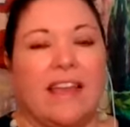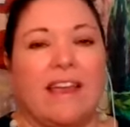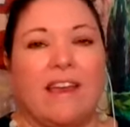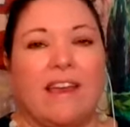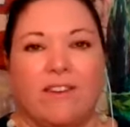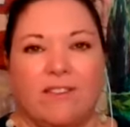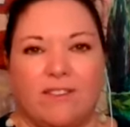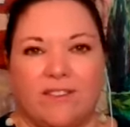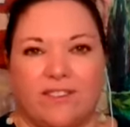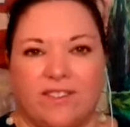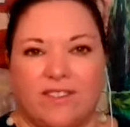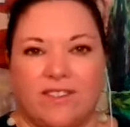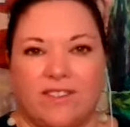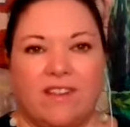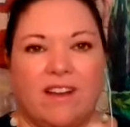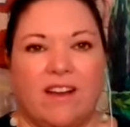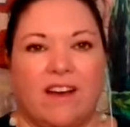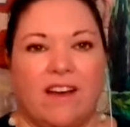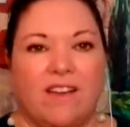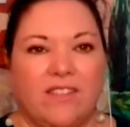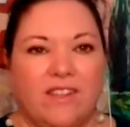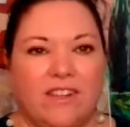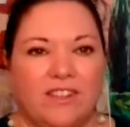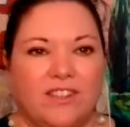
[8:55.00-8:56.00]
layers
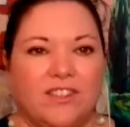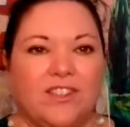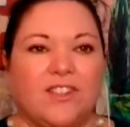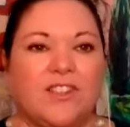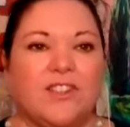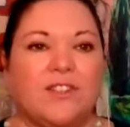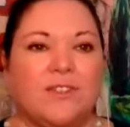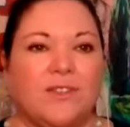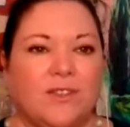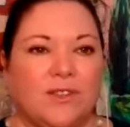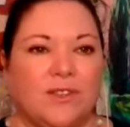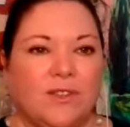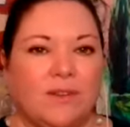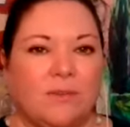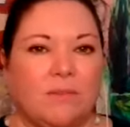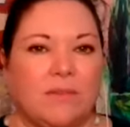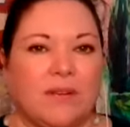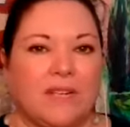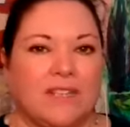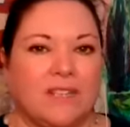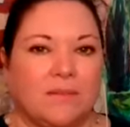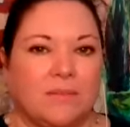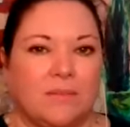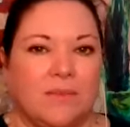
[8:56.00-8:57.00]
on these too,
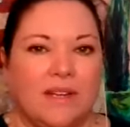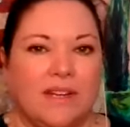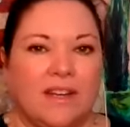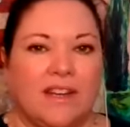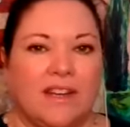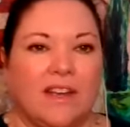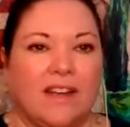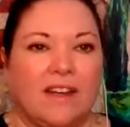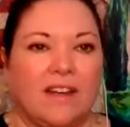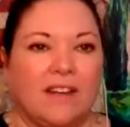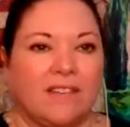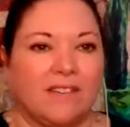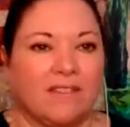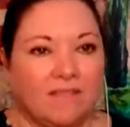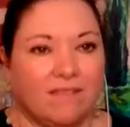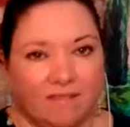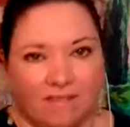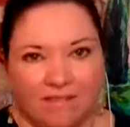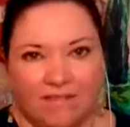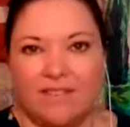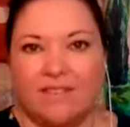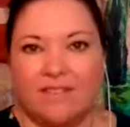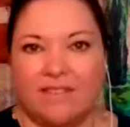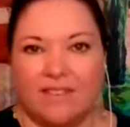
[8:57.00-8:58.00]
doing mixed media,
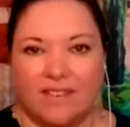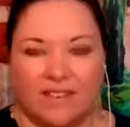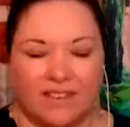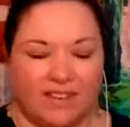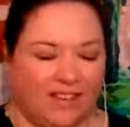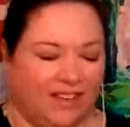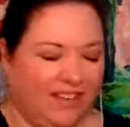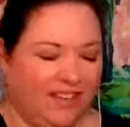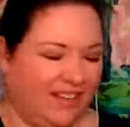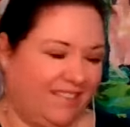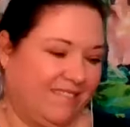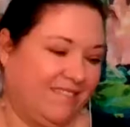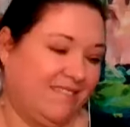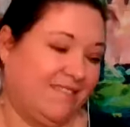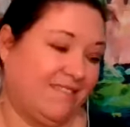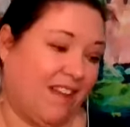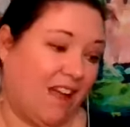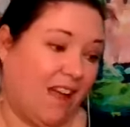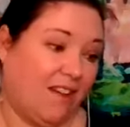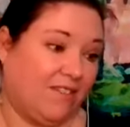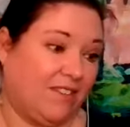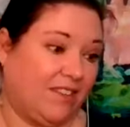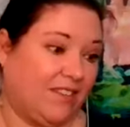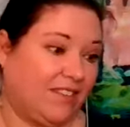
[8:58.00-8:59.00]

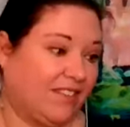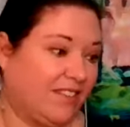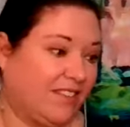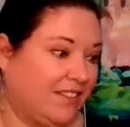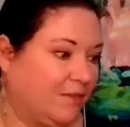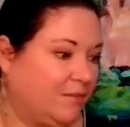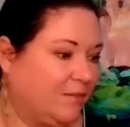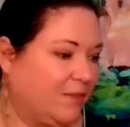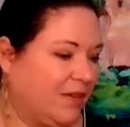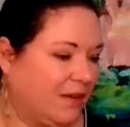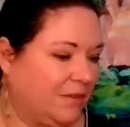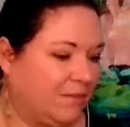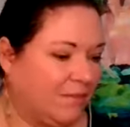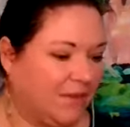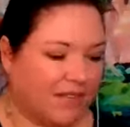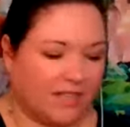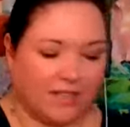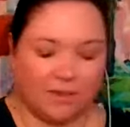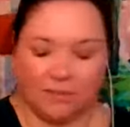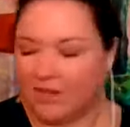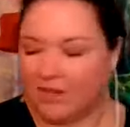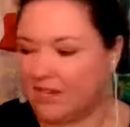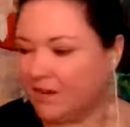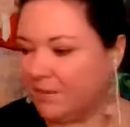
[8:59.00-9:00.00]
obviously being
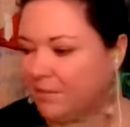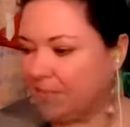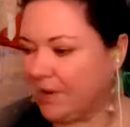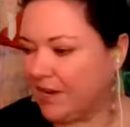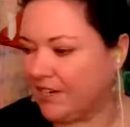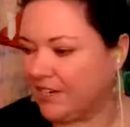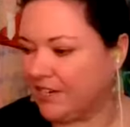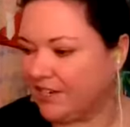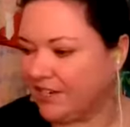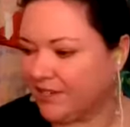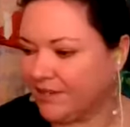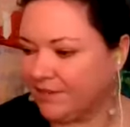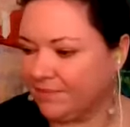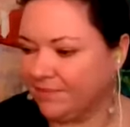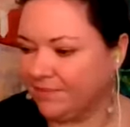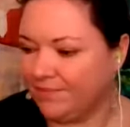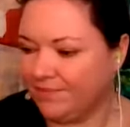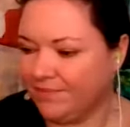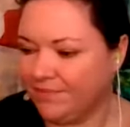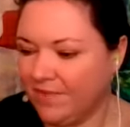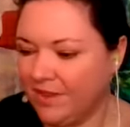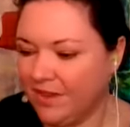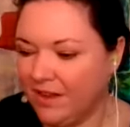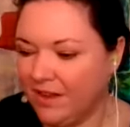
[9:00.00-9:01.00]
mixed media pages.